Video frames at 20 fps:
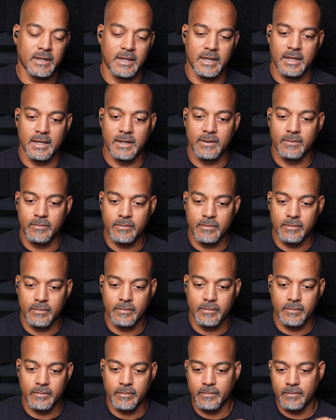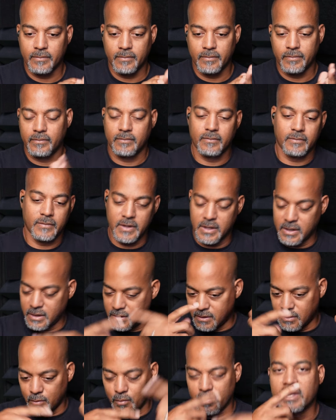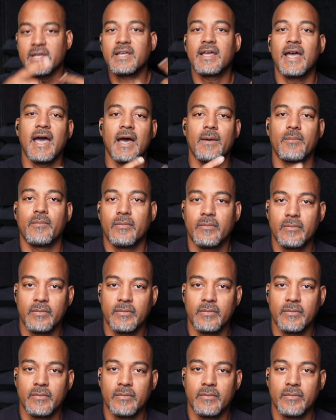The recap.